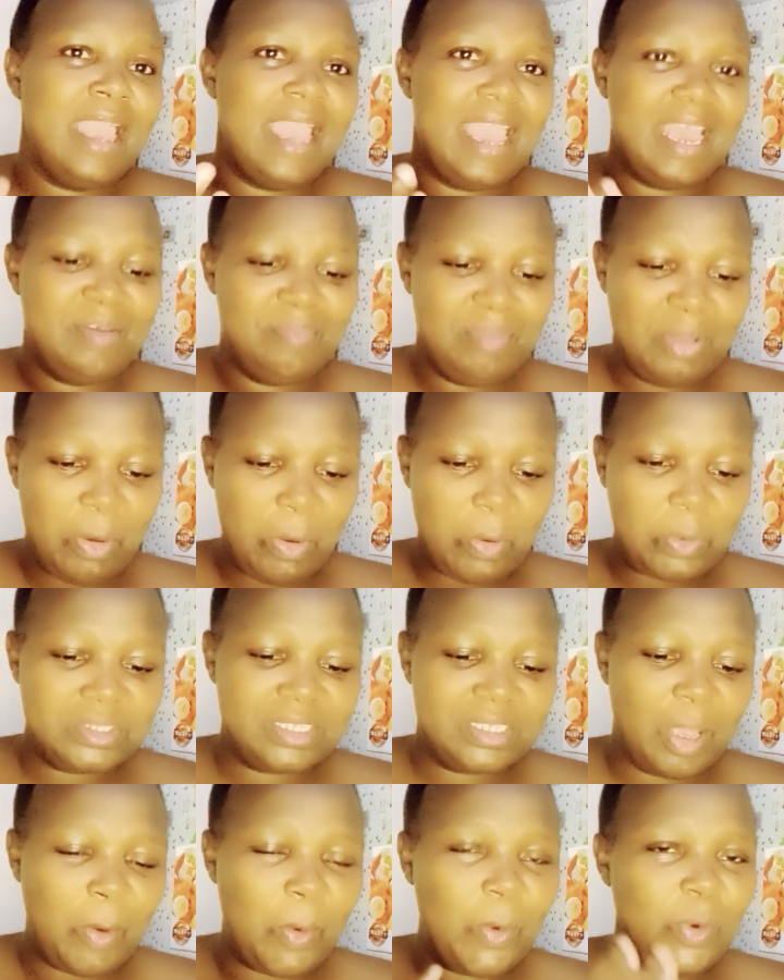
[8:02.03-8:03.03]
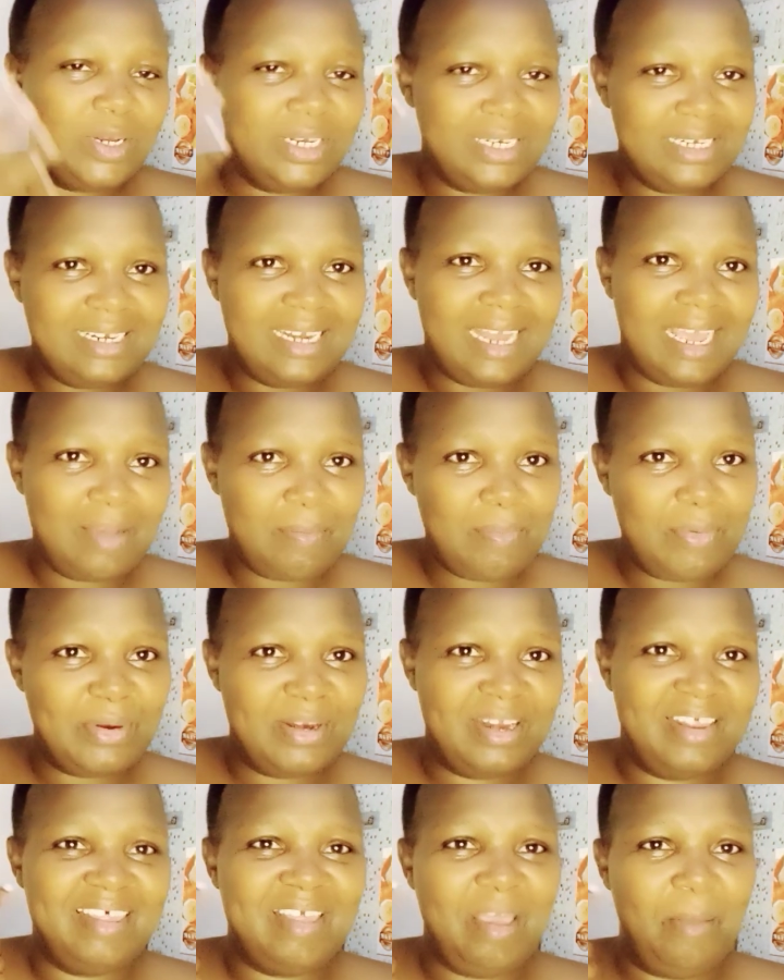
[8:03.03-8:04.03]
And because I couldn't like
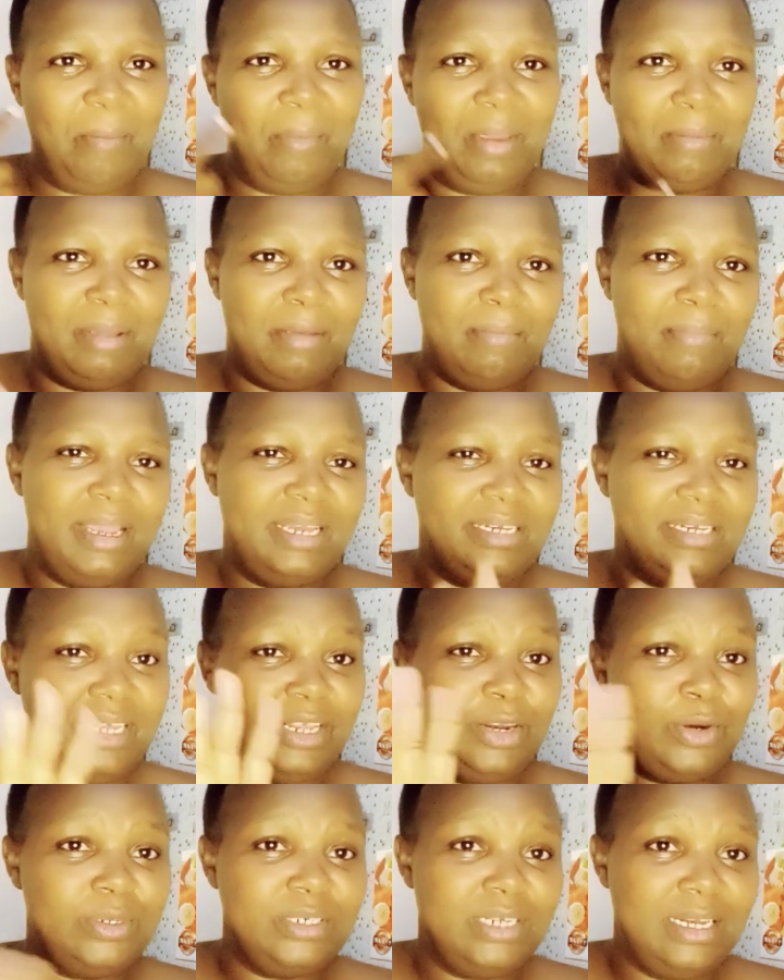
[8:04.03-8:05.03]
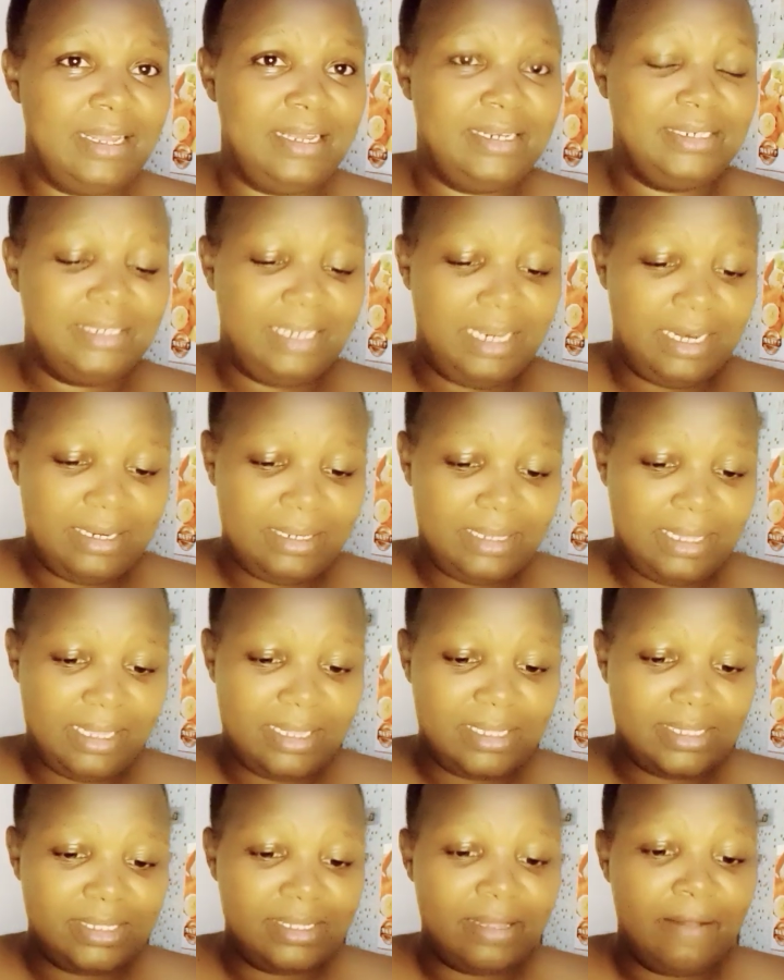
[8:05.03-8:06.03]
put them in my mind, I wrote like 10
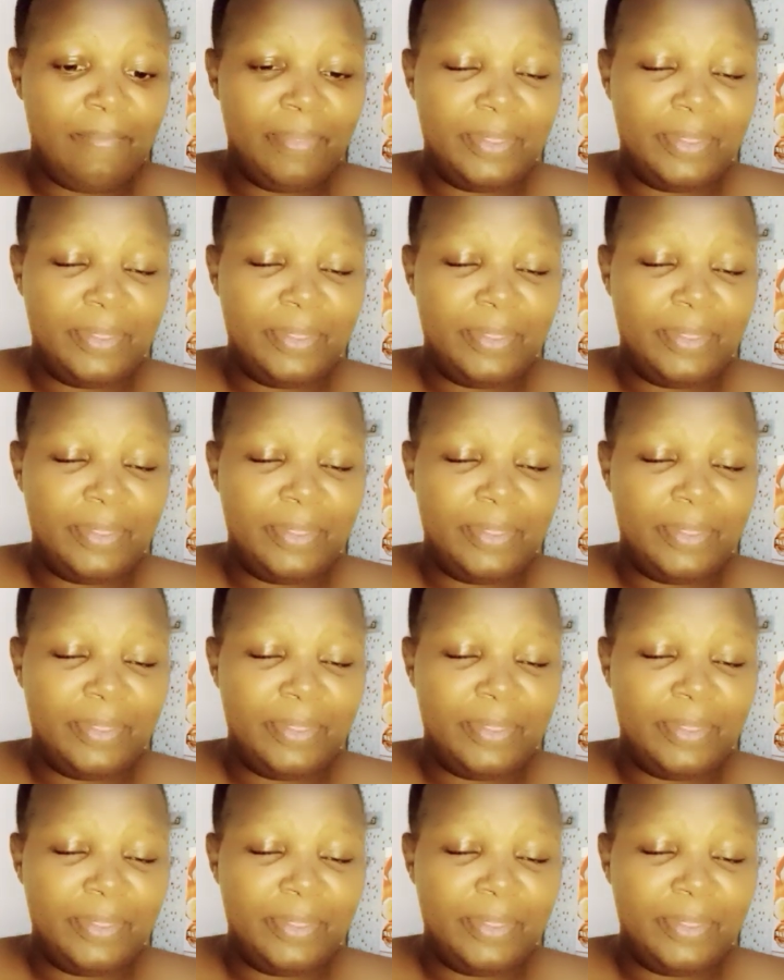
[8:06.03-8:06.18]
things.